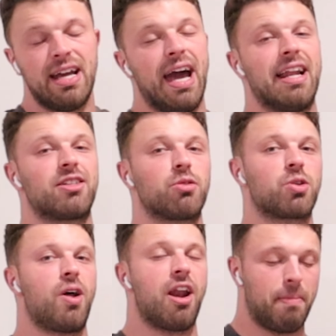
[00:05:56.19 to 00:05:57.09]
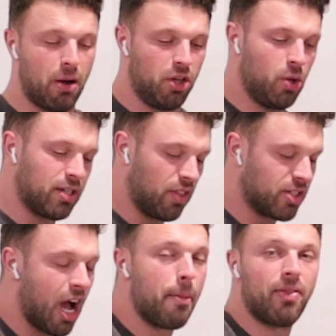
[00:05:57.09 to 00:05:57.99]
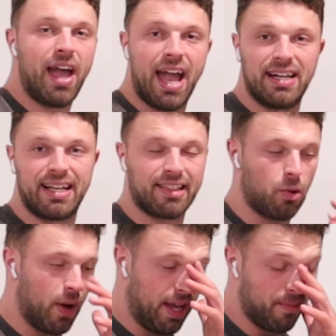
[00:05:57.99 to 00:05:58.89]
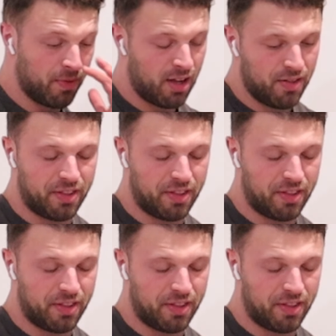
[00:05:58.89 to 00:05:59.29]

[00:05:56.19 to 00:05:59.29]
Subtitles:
and it's also not about using the top of the hand to get the weight.